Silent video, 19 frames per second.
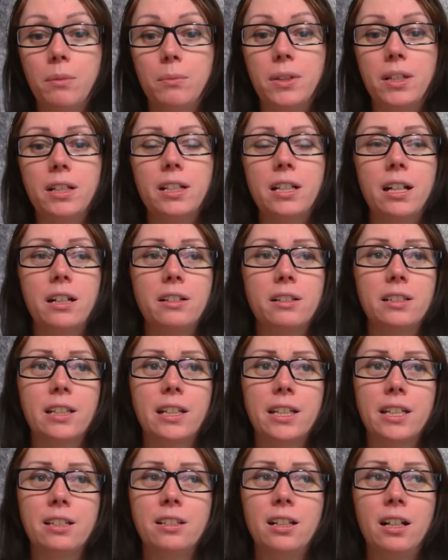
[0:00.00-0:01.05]
But it
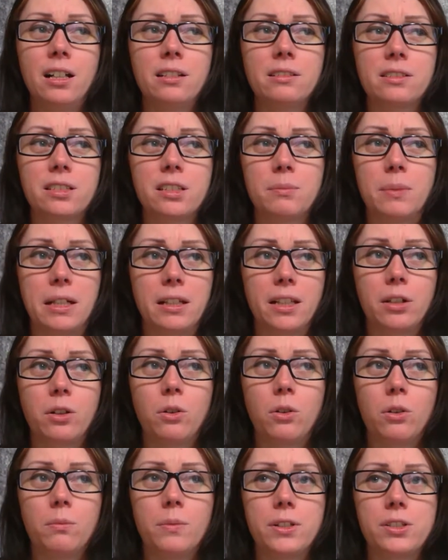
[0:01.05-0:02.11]
talks about like a
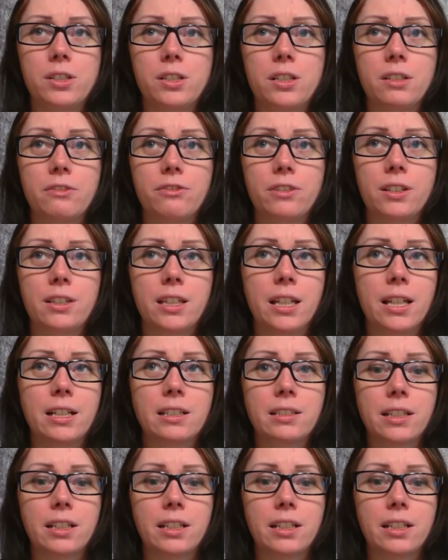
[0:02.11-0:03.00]
whole bunch of different things.